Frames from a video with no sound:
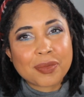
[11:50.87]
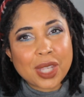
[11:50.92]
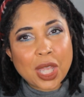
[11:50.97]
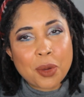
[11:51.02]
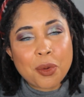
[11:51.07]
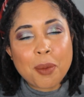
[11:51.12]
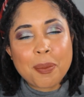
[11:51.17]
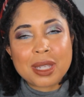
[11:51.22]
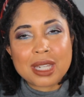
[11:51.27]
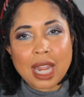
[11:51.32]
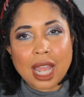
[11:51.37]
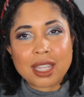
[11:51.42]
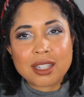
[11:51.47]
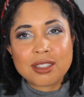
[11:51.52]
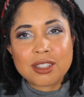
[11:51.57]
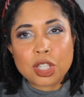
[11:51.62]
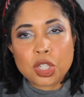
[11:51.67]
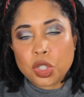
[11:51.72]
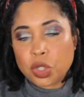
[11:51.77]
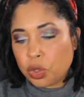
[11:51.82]
it would be
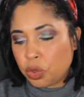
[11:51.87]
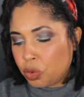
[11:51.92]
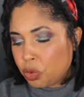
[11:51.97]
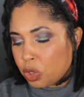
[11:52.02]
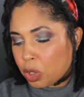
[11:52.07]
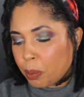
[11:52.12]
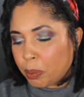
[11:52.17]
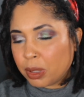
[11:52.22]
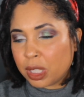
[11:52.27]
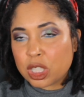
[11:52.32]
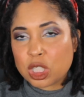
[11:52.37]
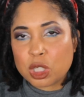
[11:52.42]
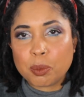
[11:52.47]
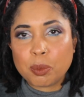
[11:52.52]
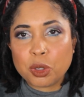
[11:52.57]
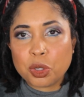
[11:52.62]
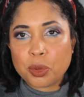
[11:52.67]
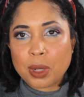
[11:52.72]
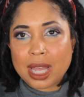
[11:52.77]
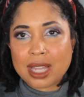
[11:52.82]
nice to use Blitz
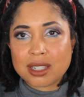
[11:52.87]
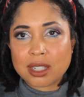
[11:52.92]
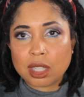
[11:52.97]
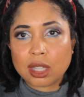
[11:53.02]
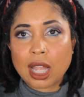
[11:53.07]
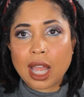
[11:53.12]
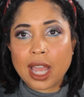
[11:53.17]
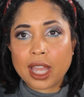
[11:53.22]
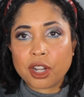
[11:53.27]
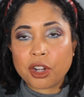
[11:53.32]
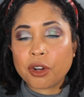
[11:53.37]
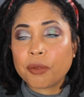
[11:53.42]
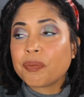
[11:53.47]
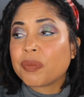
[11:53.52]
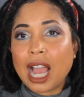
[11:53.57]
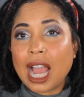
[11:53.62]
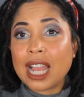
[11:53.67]
Blue as a liner.